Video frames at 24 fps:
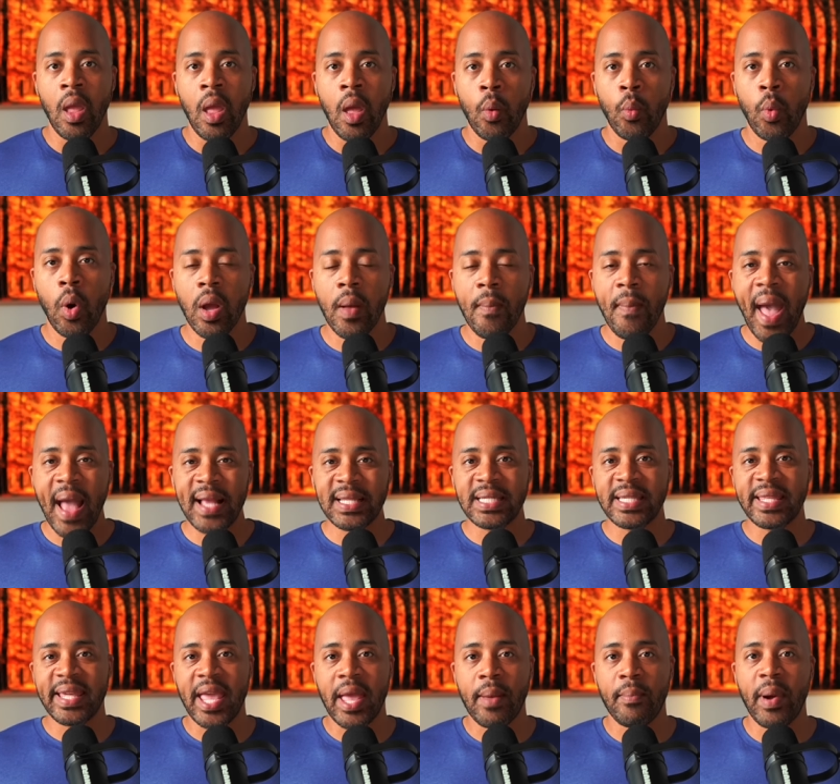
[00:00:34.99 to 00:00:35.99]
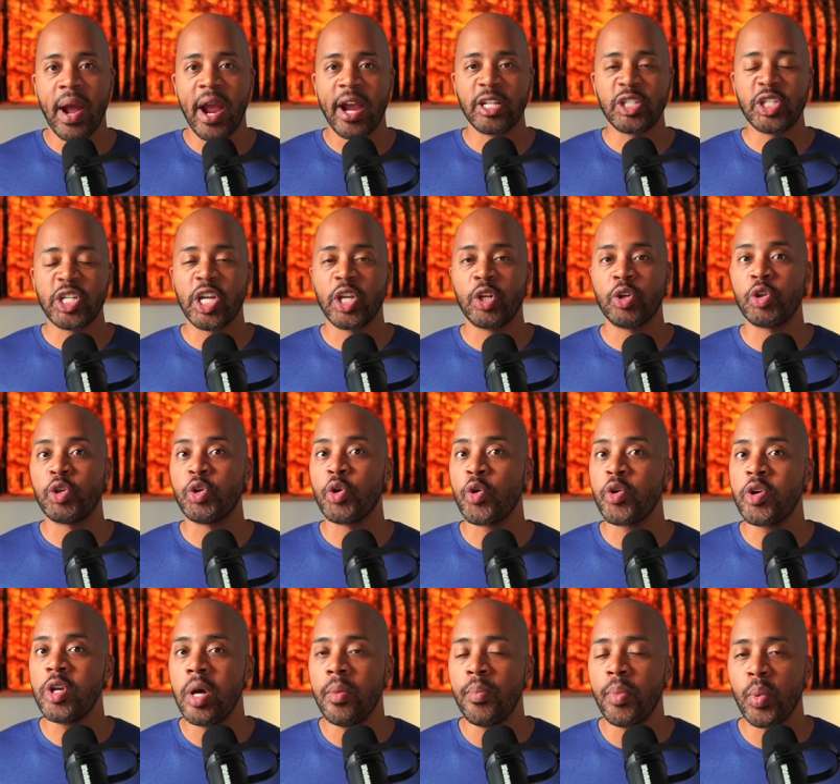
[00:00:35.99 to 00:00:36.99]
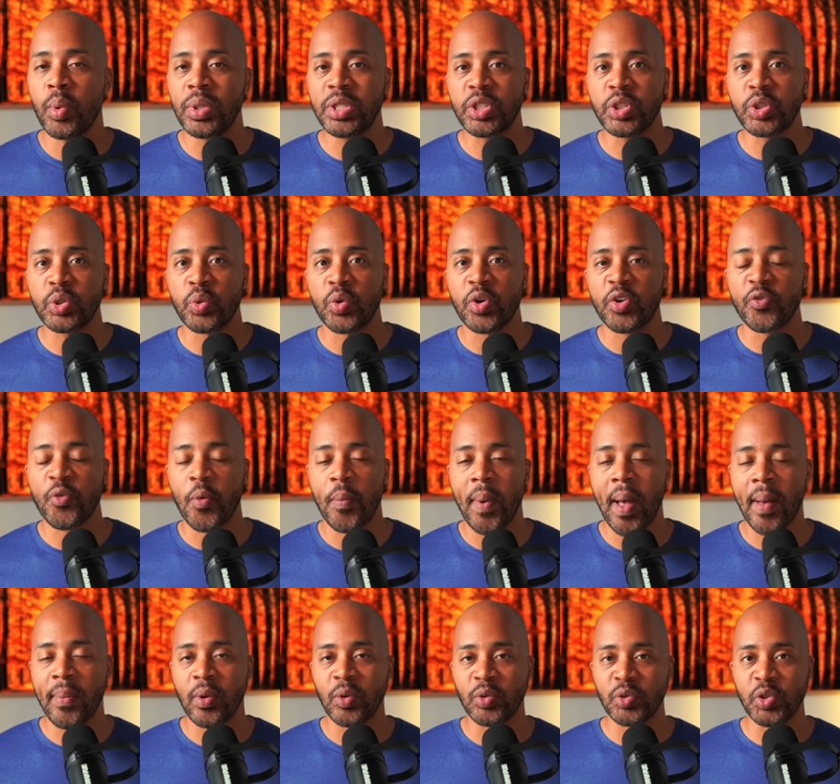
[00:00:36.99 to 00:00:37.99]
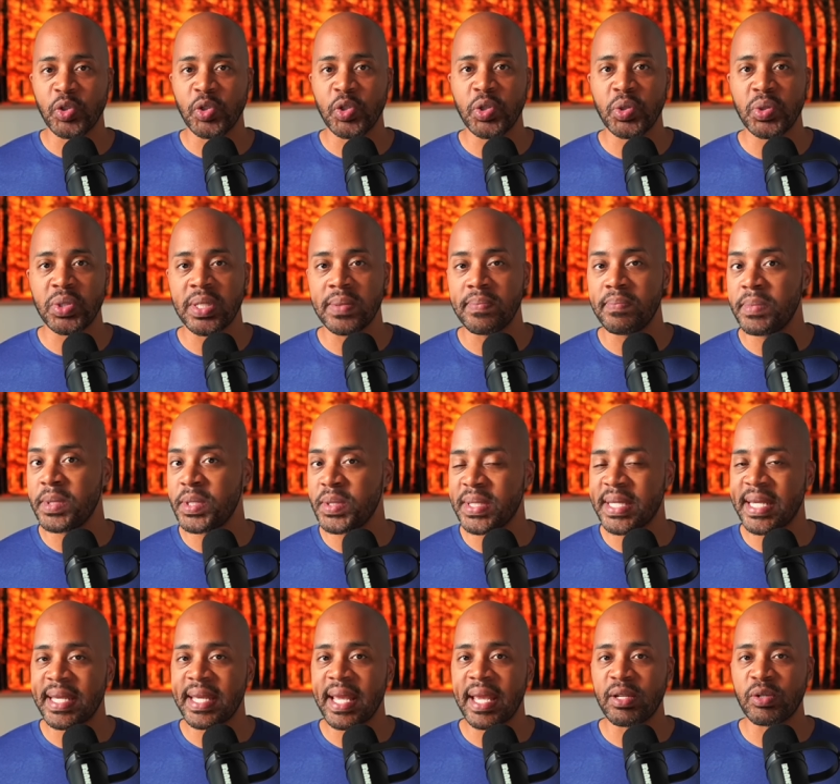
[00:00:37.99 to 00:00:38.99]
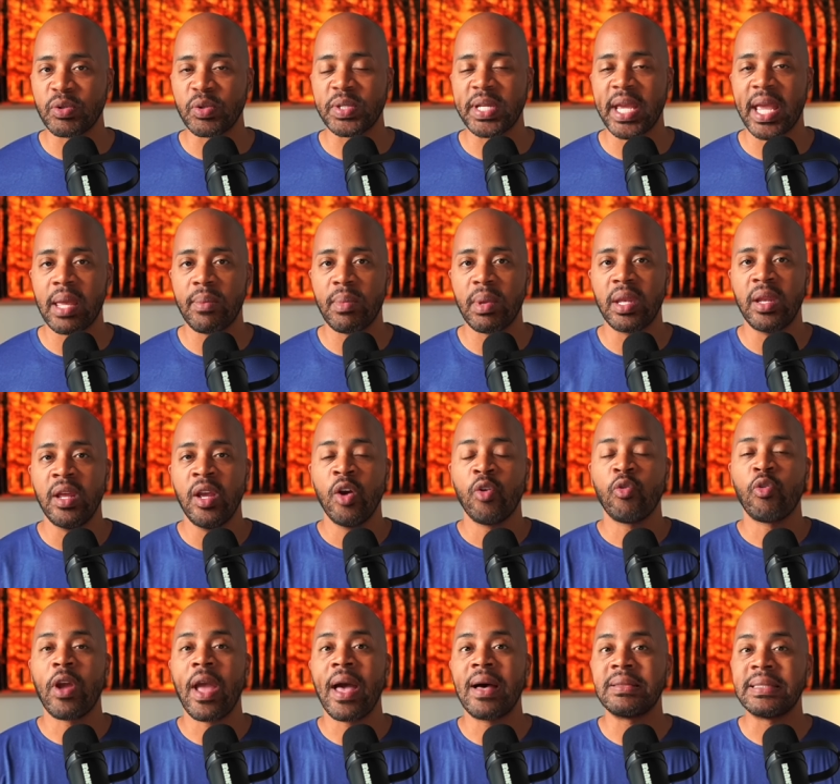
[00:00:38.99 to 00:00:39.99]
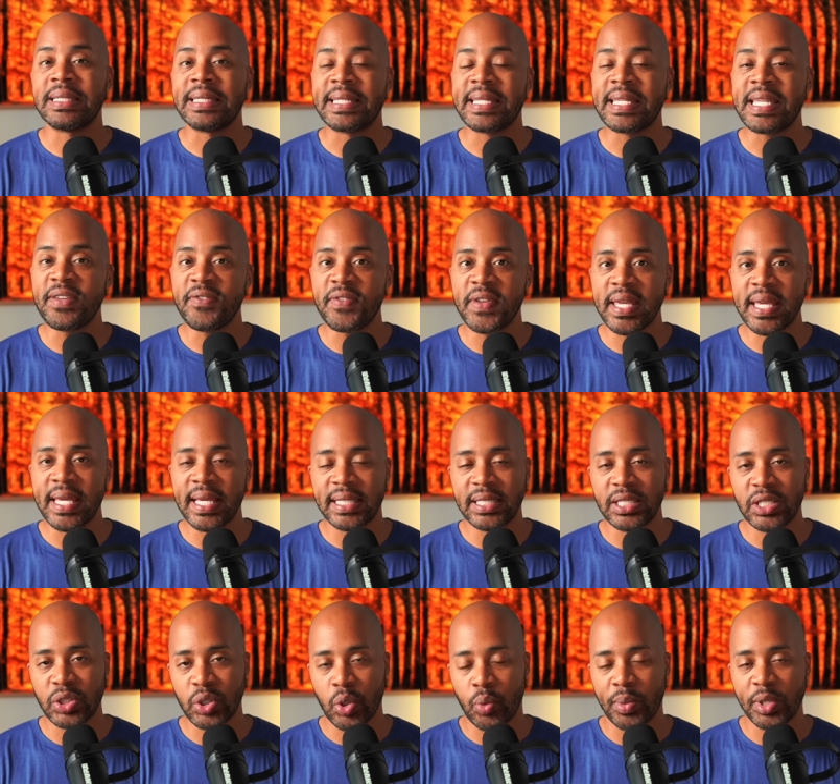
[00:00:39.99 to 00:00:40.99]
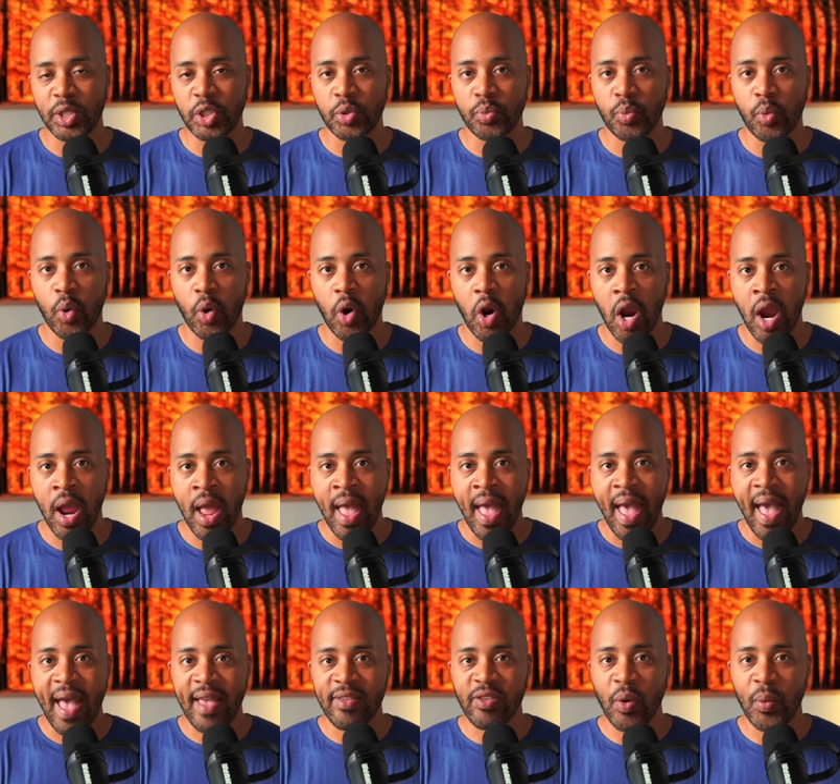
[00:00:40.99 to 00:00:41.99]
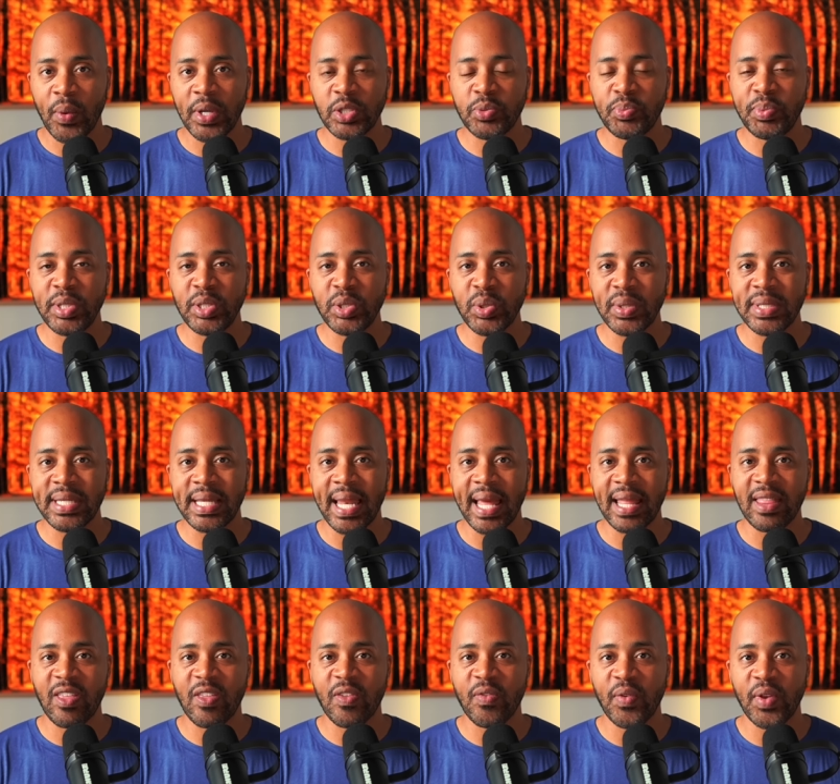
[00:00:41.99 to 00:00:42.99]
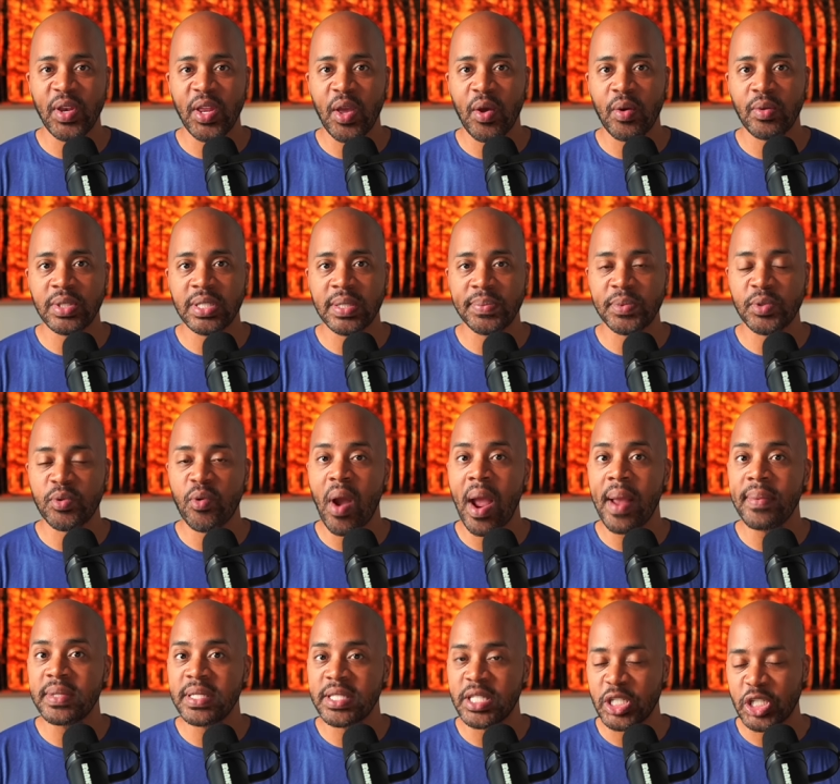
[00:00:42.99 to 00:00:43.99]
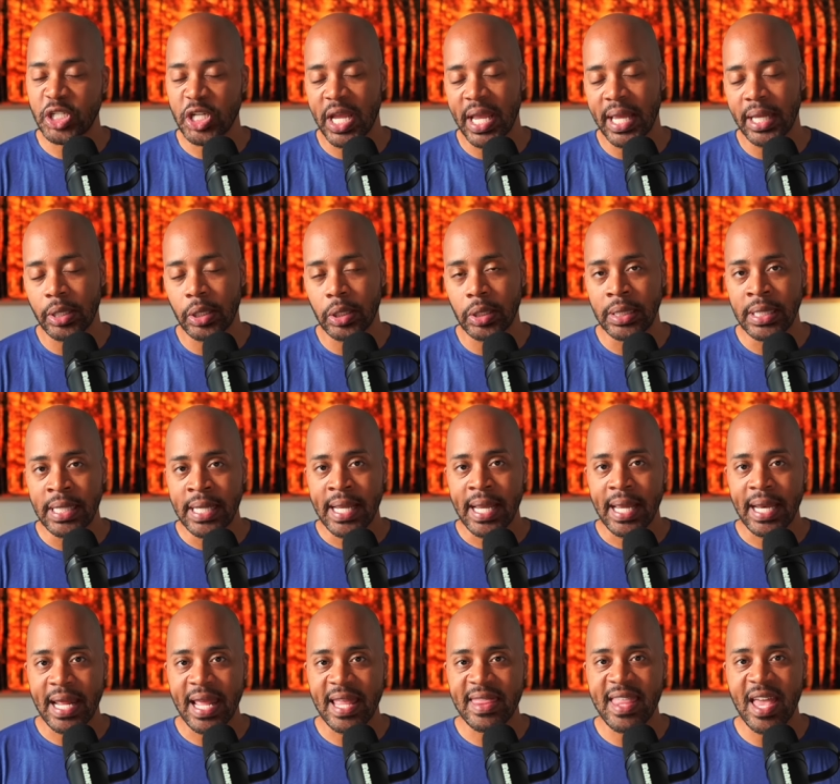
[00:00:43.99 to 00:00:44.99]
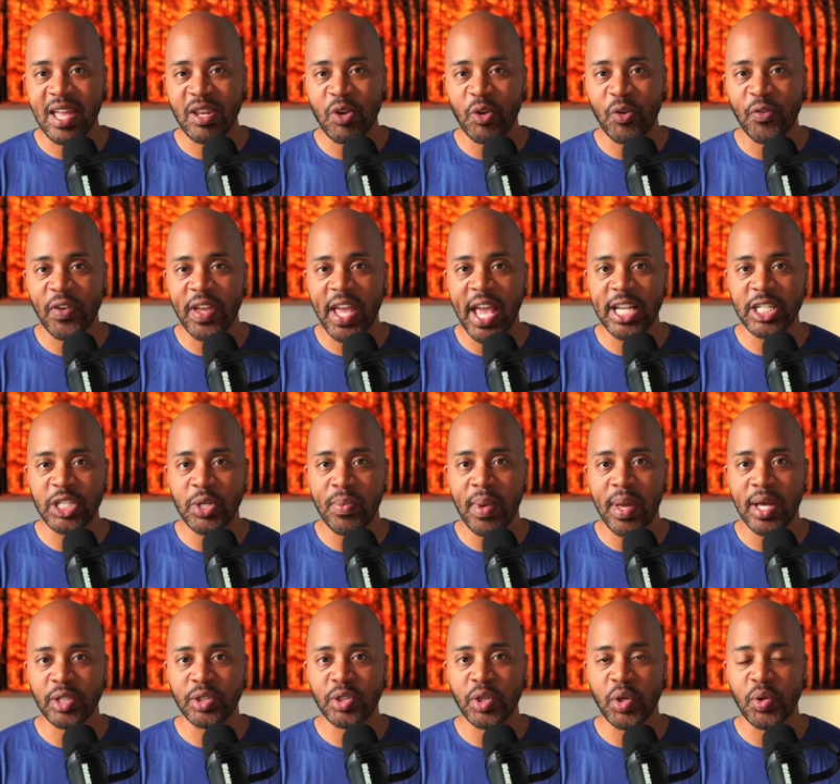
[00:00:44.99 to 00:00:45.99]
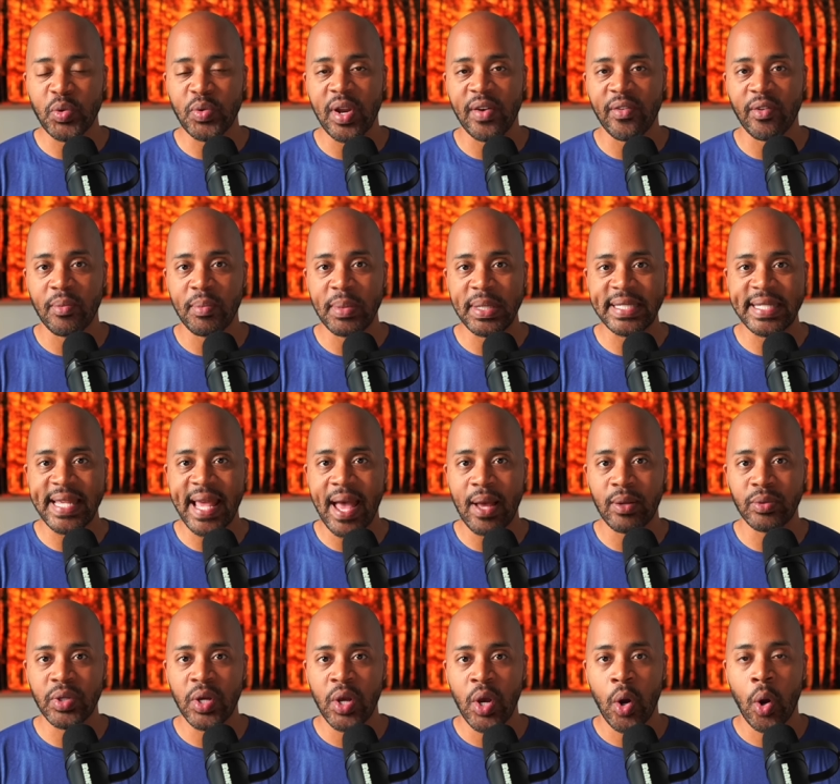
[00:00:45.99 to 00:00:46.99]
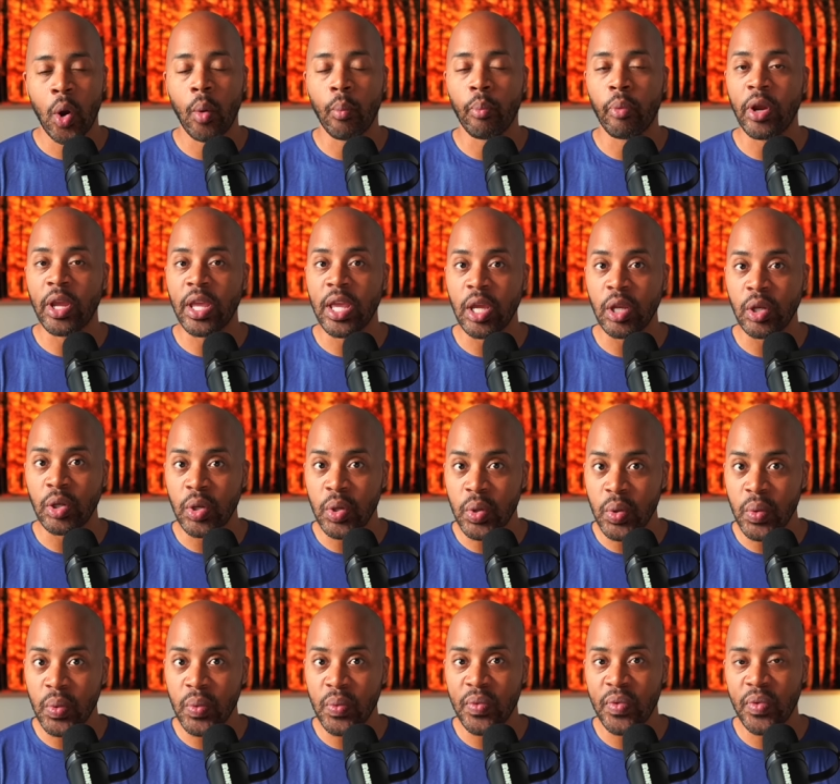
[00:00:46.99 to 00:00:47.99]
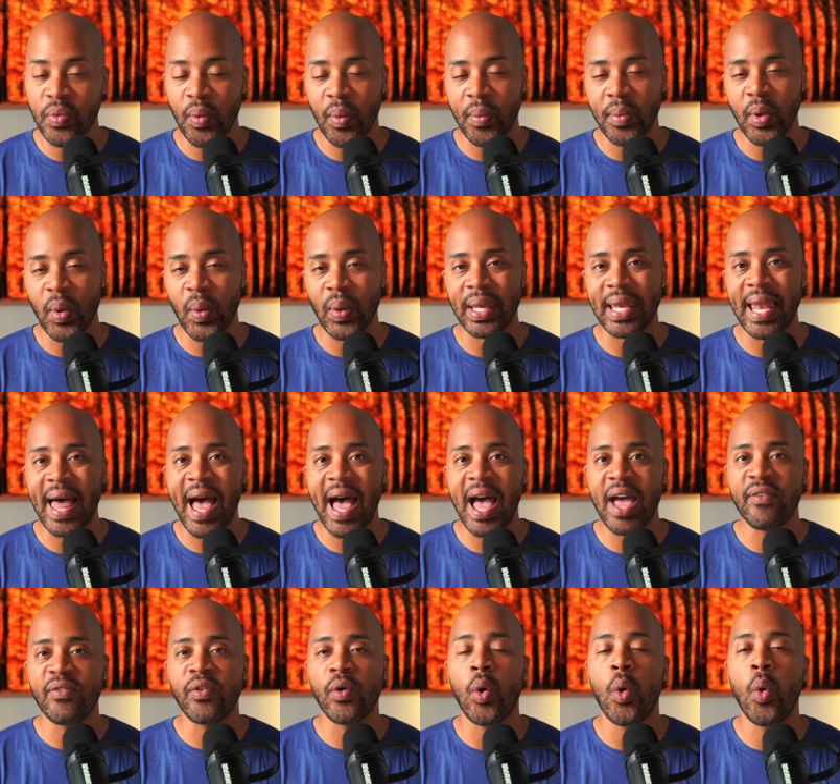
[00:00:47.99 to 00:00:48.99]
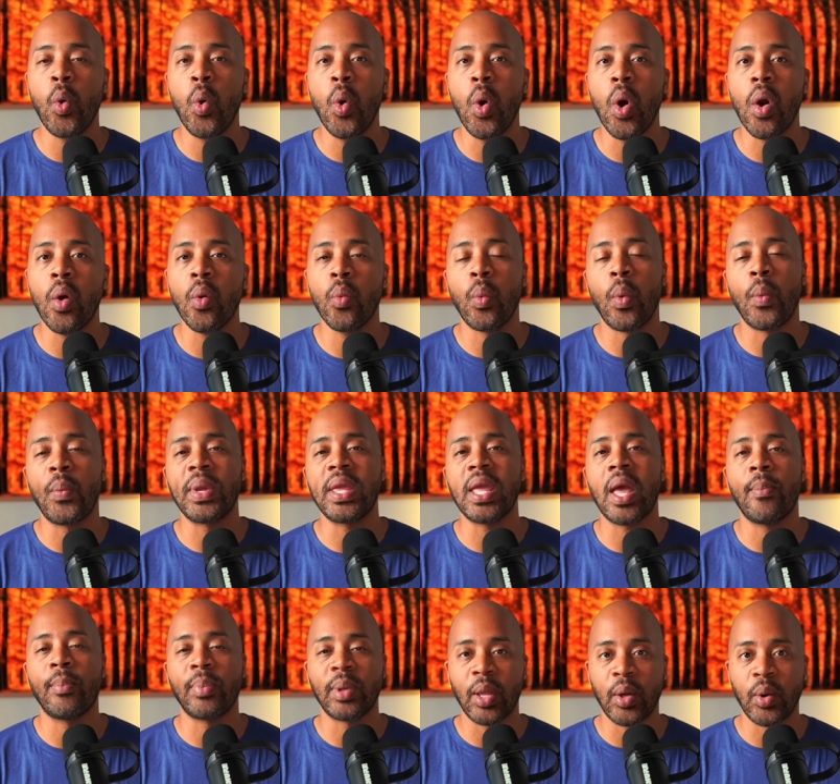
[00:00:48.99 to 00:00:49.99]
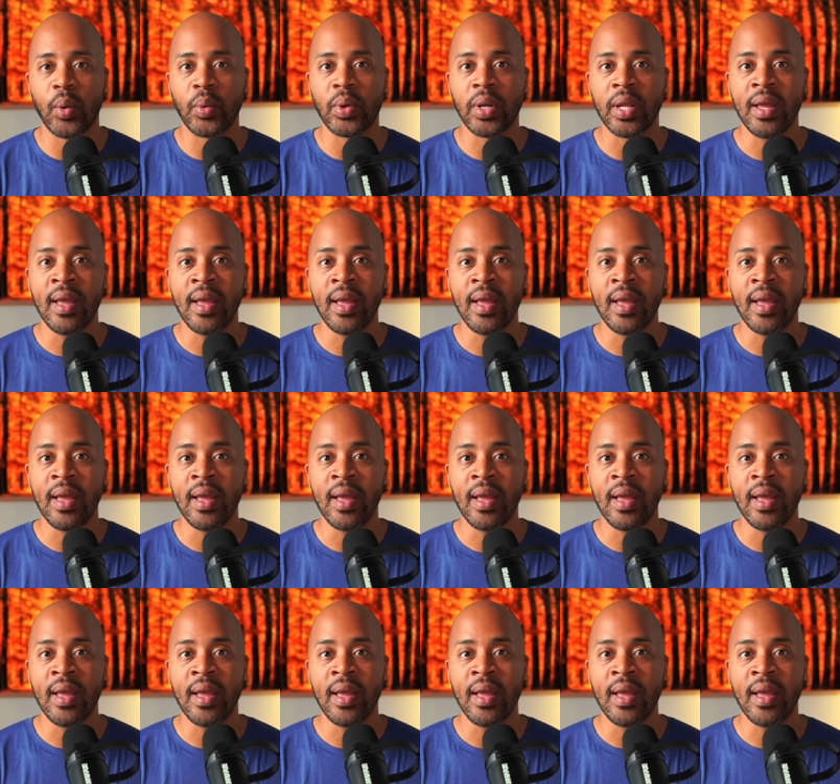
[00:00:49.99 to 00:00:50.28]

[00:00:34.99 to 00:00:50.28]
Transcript: Welcome back to the Kempire Channel, your #1 source for pop culture news and music, entertainment, reality TV, and so much more. As always, be sure to like this video, subscribe to the channel, and hit that notification bell so you never miss out on breaking news when we go live or when we upload.